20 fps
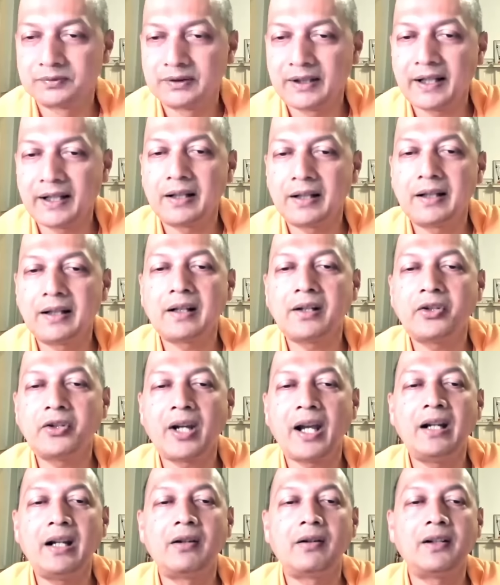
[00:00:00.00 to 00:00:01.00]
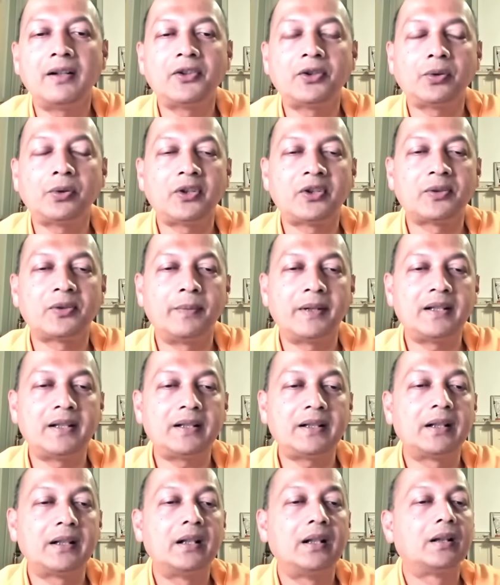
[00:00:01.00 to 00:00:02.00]
Like a little child runs to its
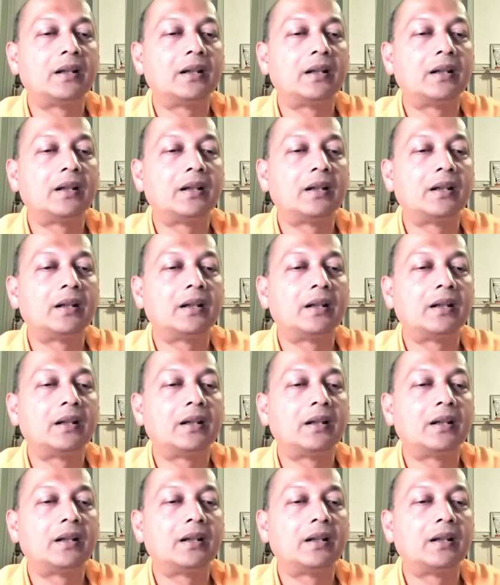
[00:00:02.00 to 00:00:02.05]
mother,